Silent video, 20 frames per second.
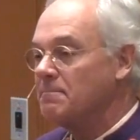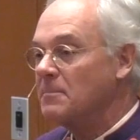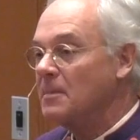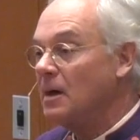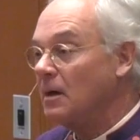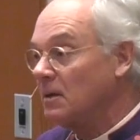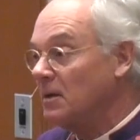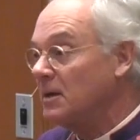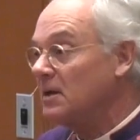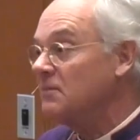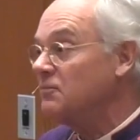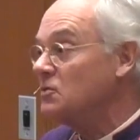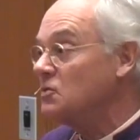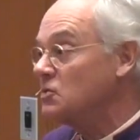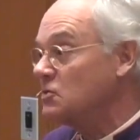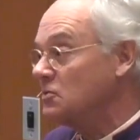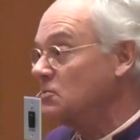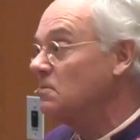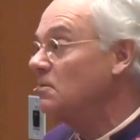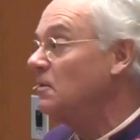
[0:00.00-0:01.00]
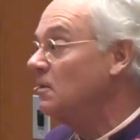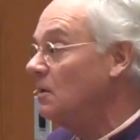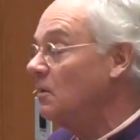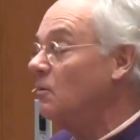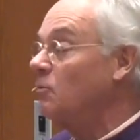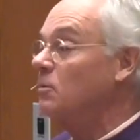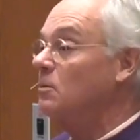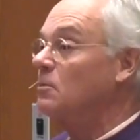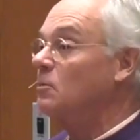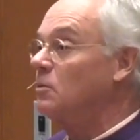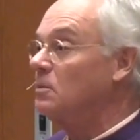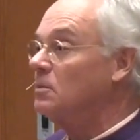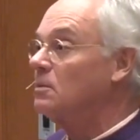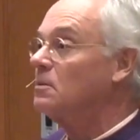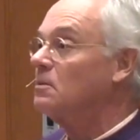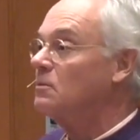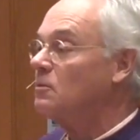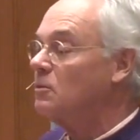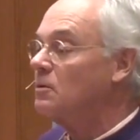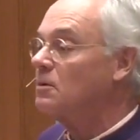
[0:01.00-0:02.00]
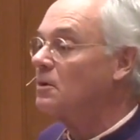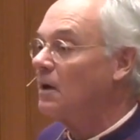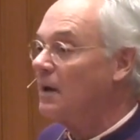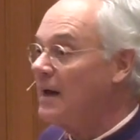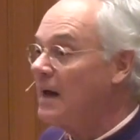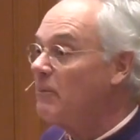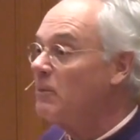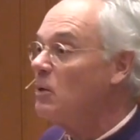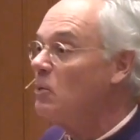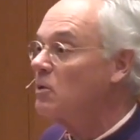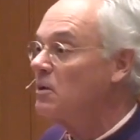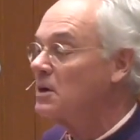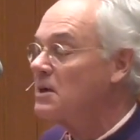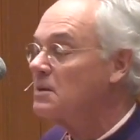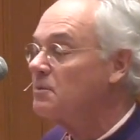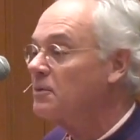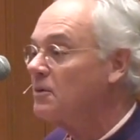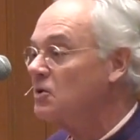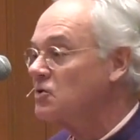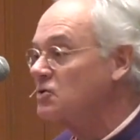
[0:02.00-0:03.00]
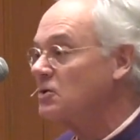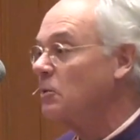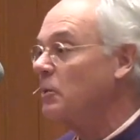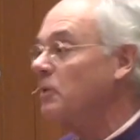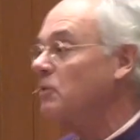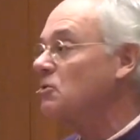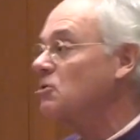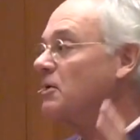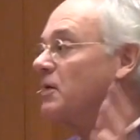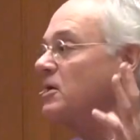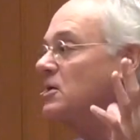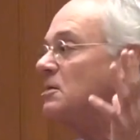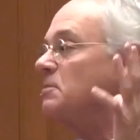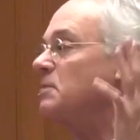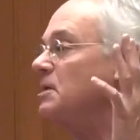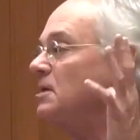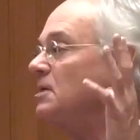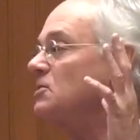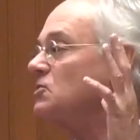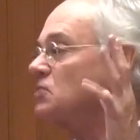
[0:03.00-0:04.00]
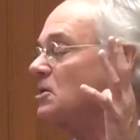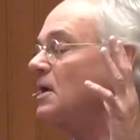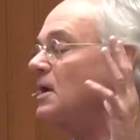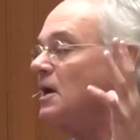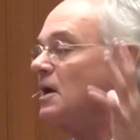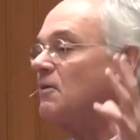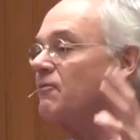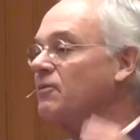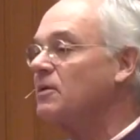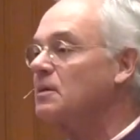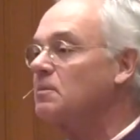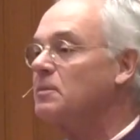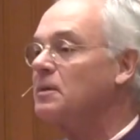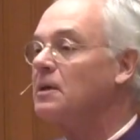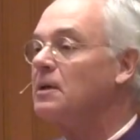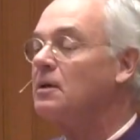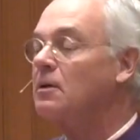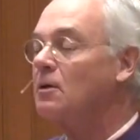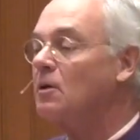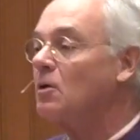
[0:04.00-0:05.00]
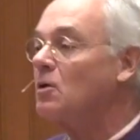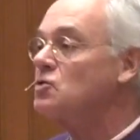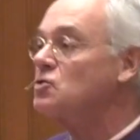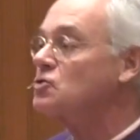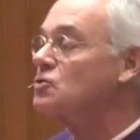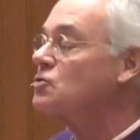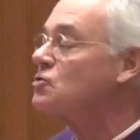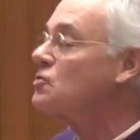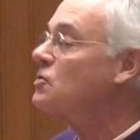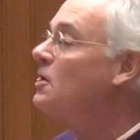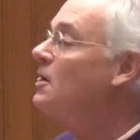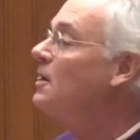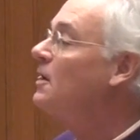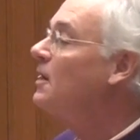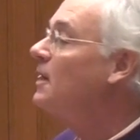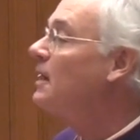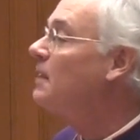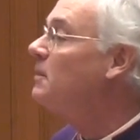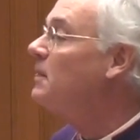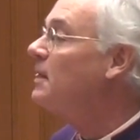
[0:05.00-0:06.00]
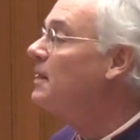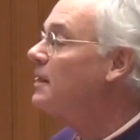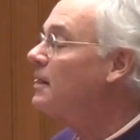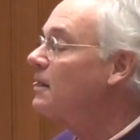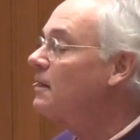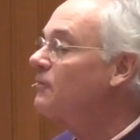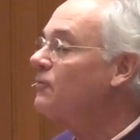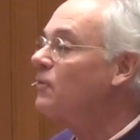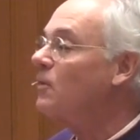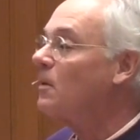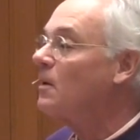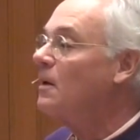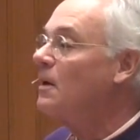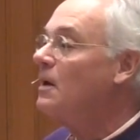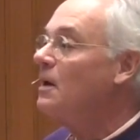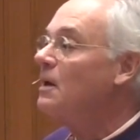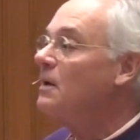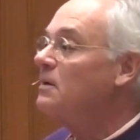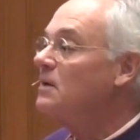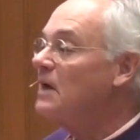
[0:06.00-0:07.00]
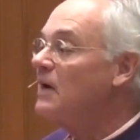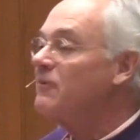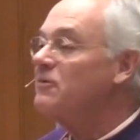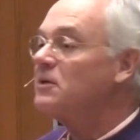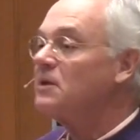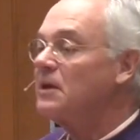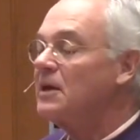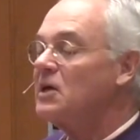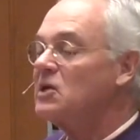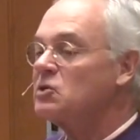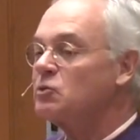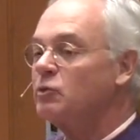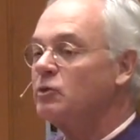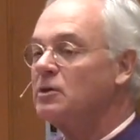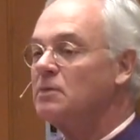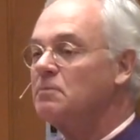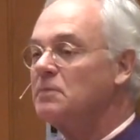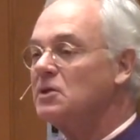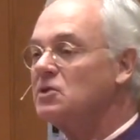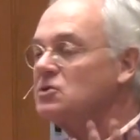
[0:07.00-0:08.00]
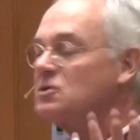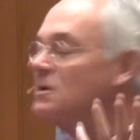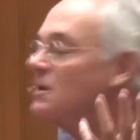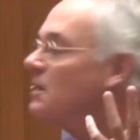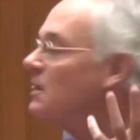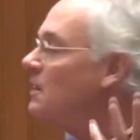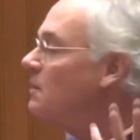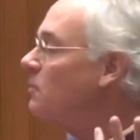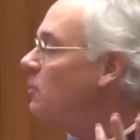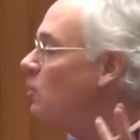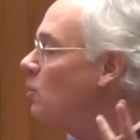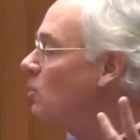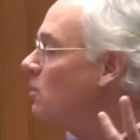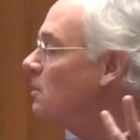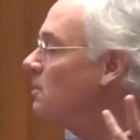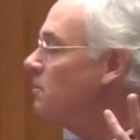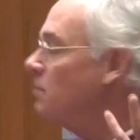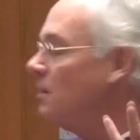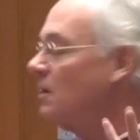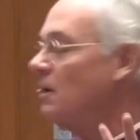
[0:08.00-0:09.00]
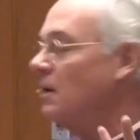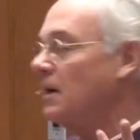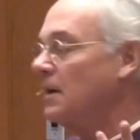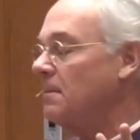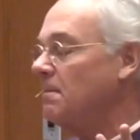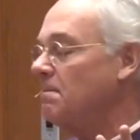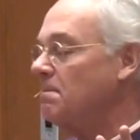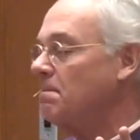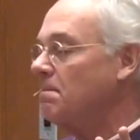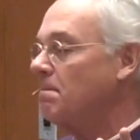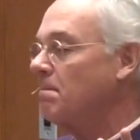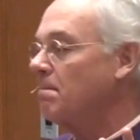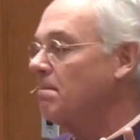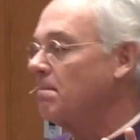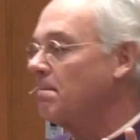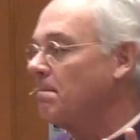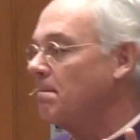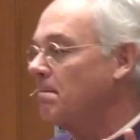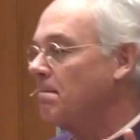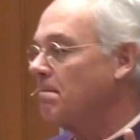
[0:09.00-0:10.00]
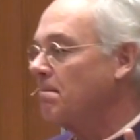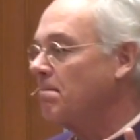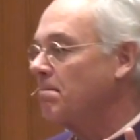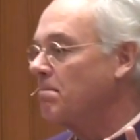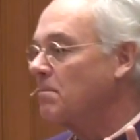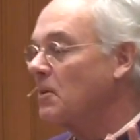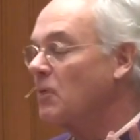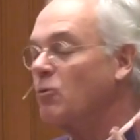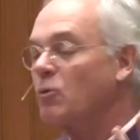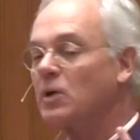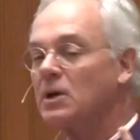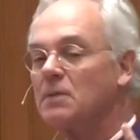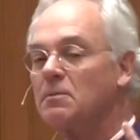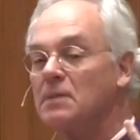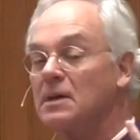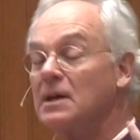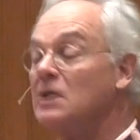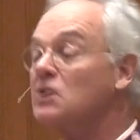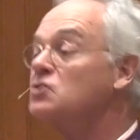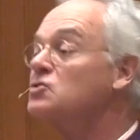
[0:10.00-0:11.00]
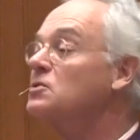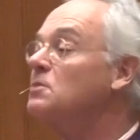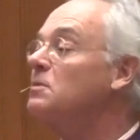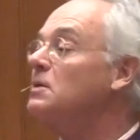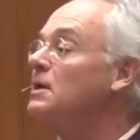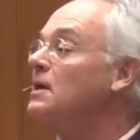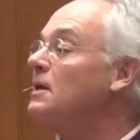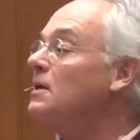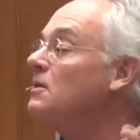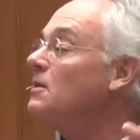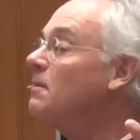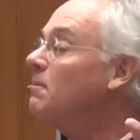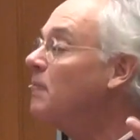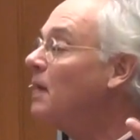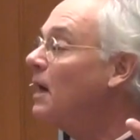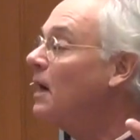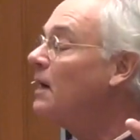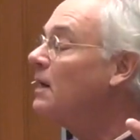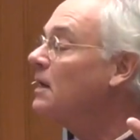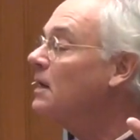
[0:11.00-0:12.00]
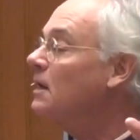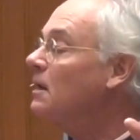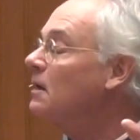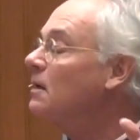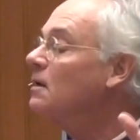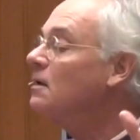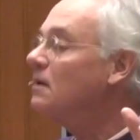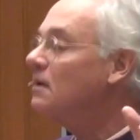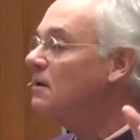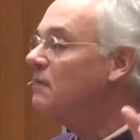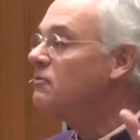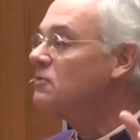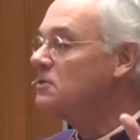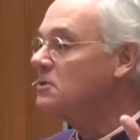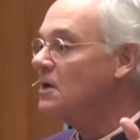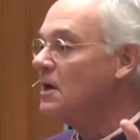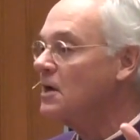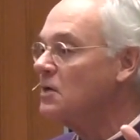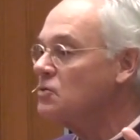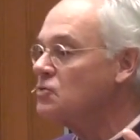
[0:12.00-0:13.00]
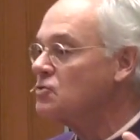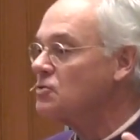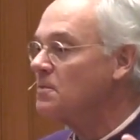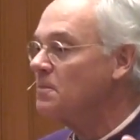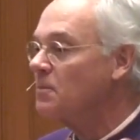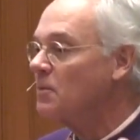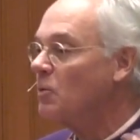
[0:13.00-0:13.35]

A lot of us We're glad we weren't in person. We were trying to be safe and be cautious and be careful. Nevertheless, we're missing an important part of what it means to be the body of Christ.